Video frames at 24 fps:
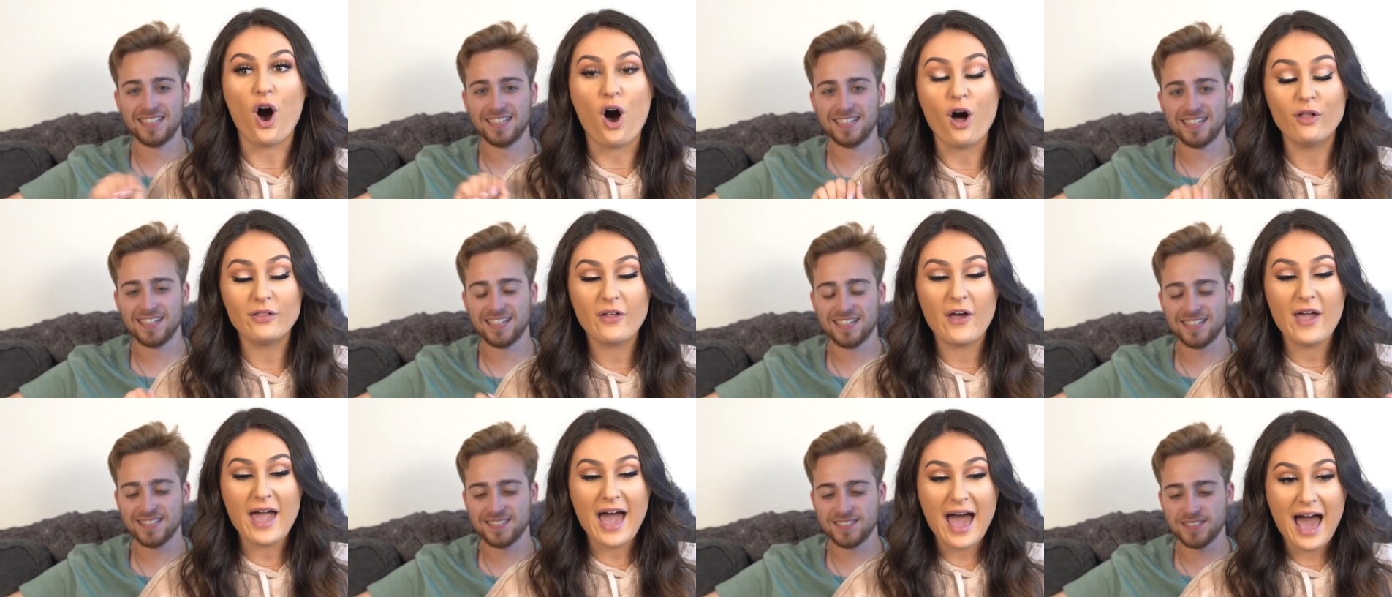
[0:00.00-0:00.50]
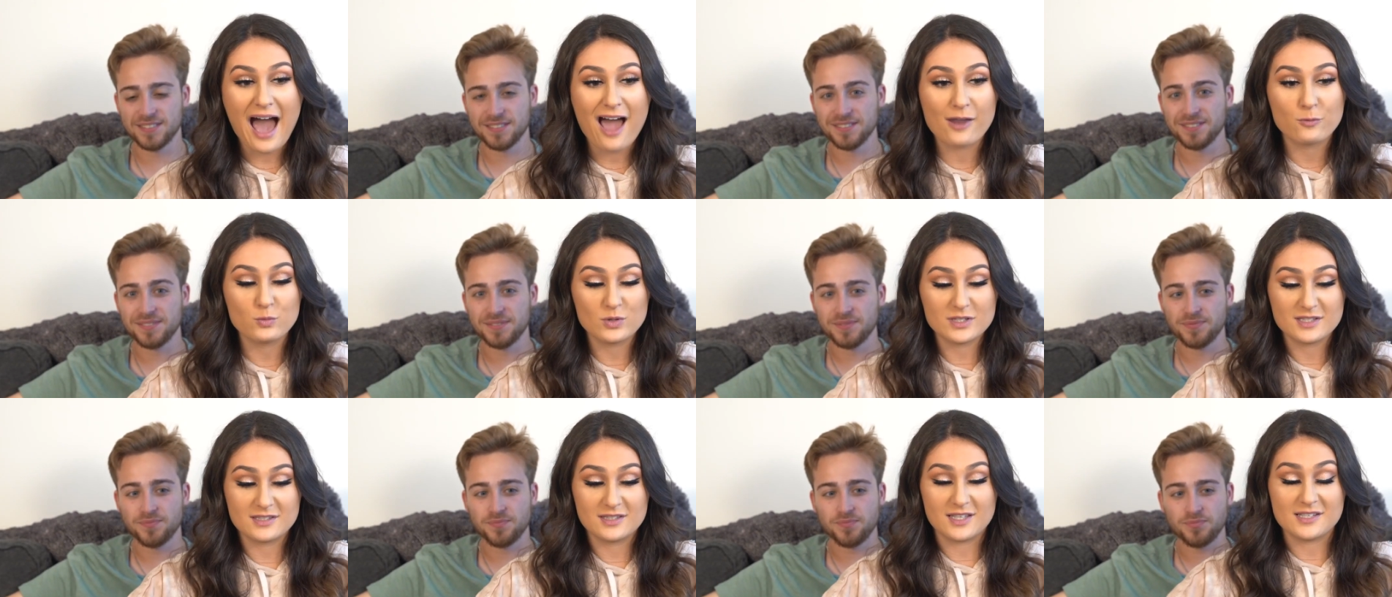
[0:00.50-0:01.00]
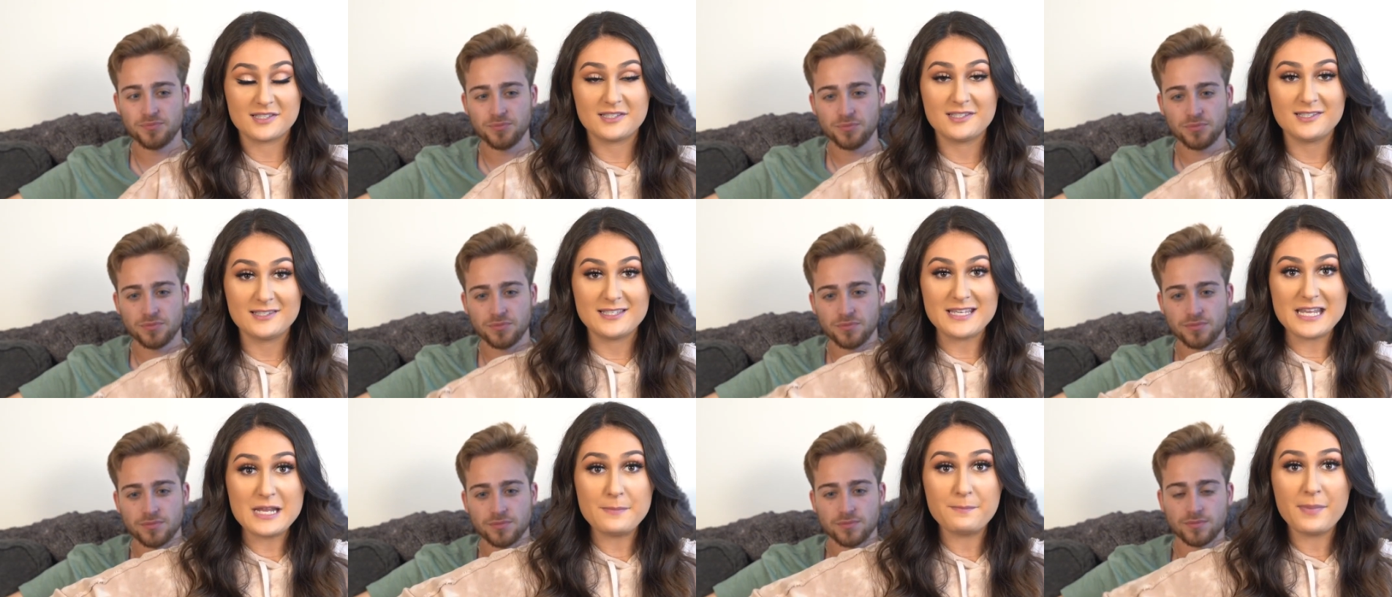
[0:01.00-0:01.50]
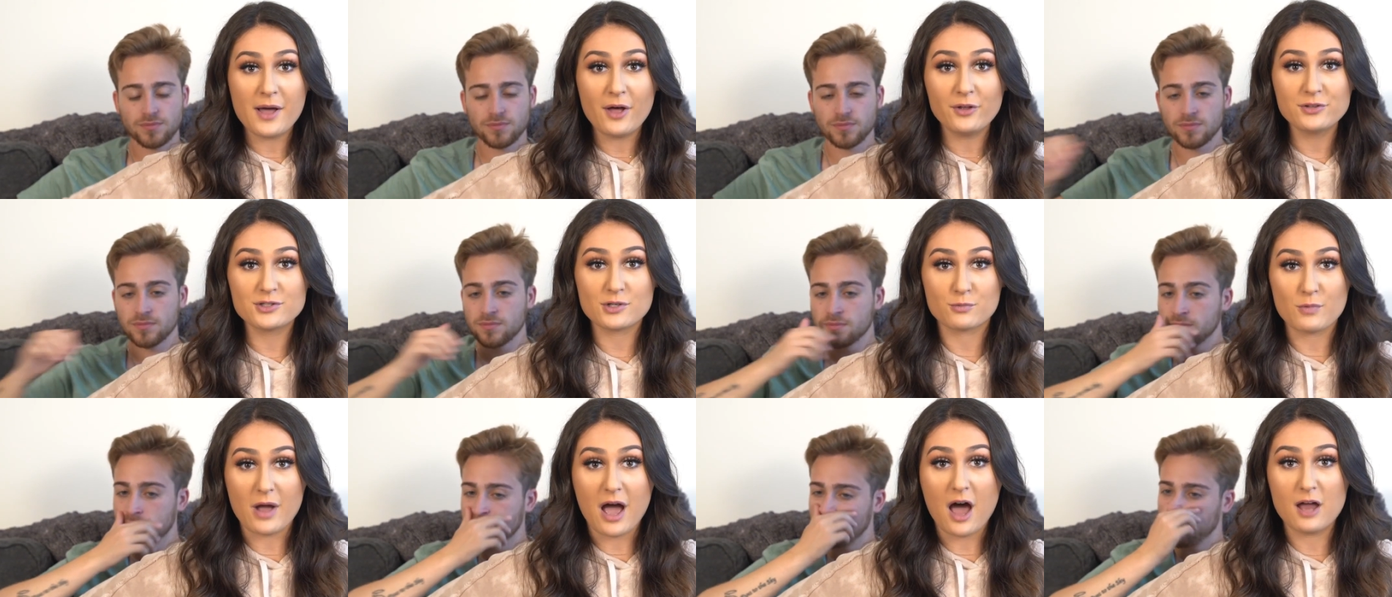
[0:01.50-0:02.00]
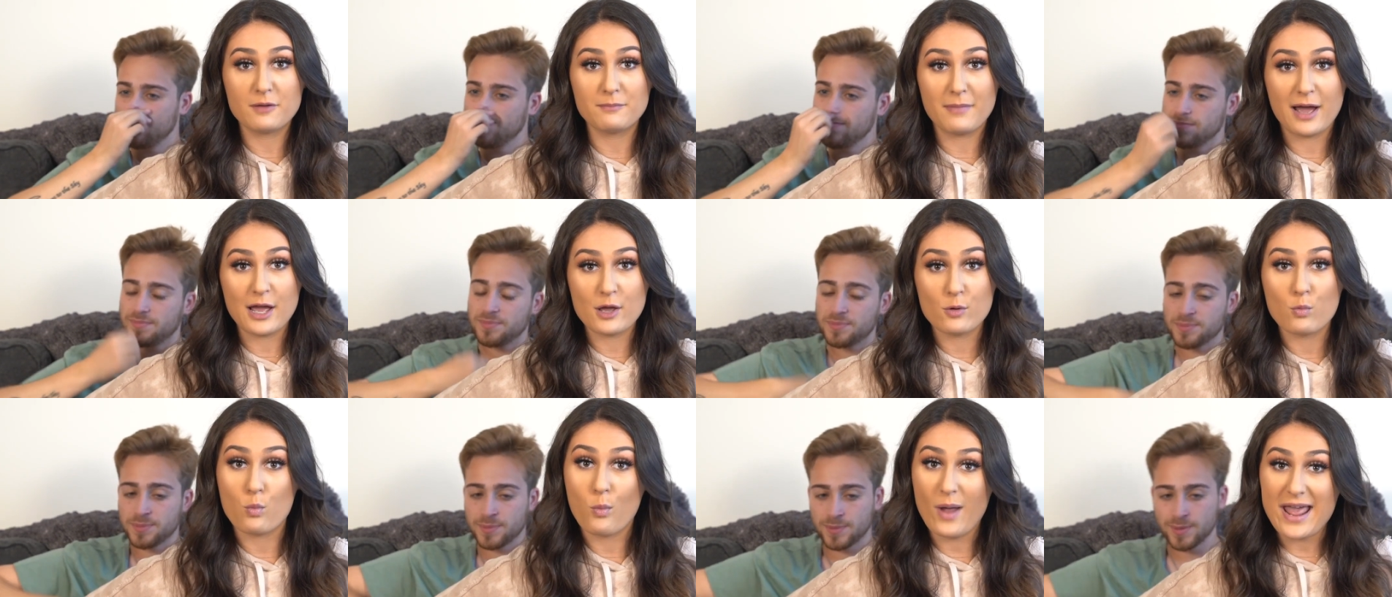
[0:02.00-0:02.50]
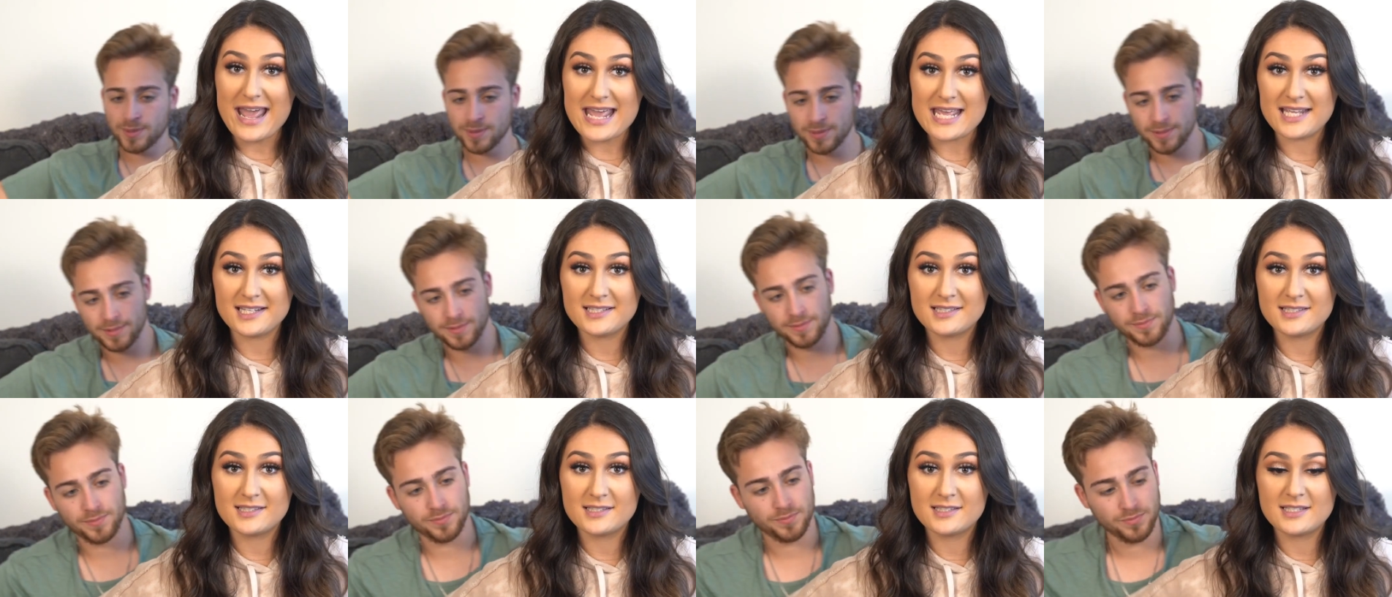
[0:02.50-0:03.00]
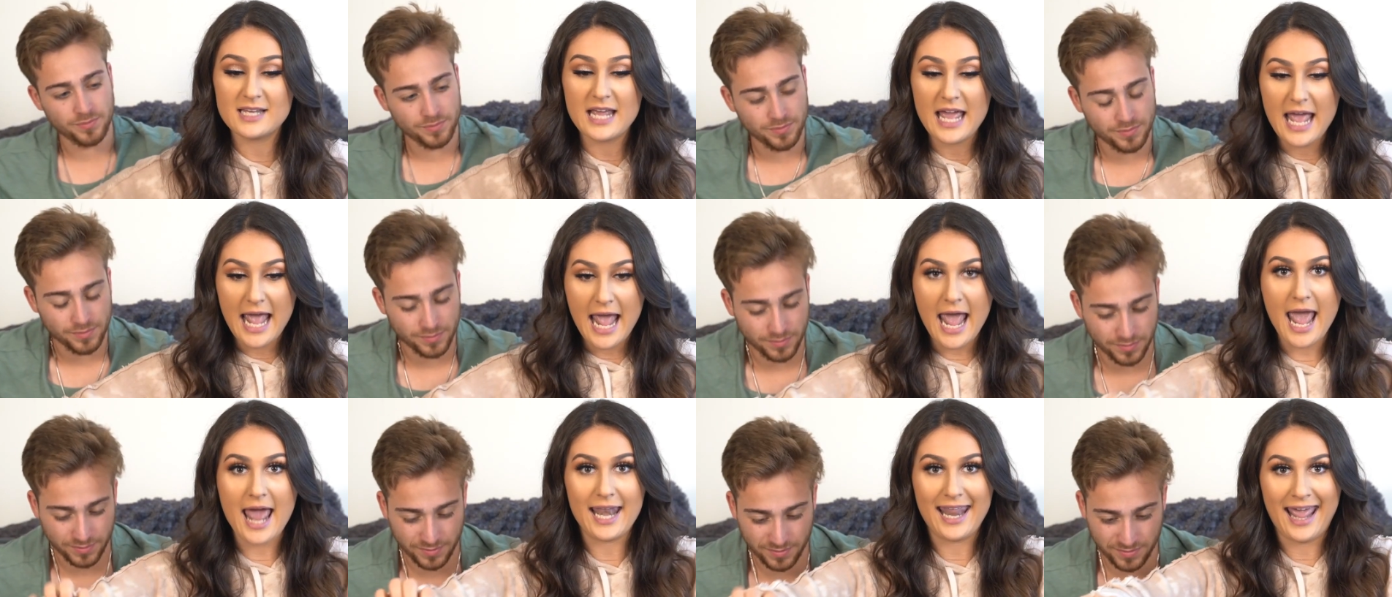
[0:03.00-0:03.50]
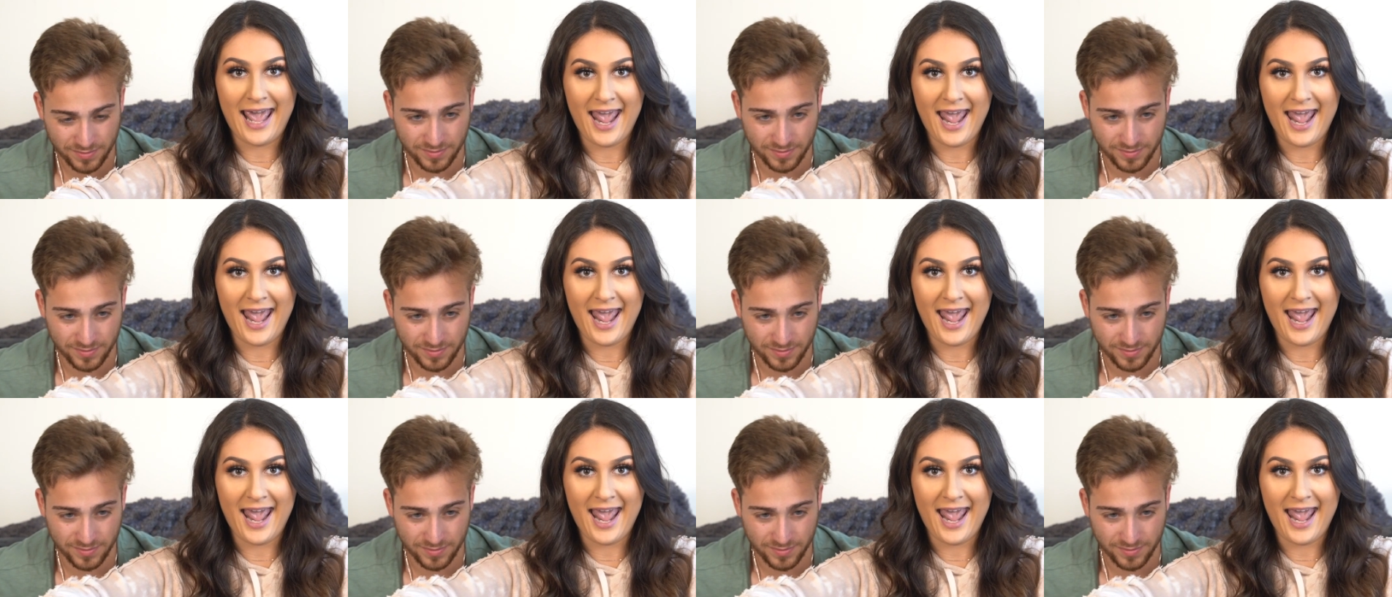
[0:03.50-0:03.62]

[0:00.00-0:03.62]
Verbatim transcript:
Speaker 1: All I had was the seatbelt around my waist and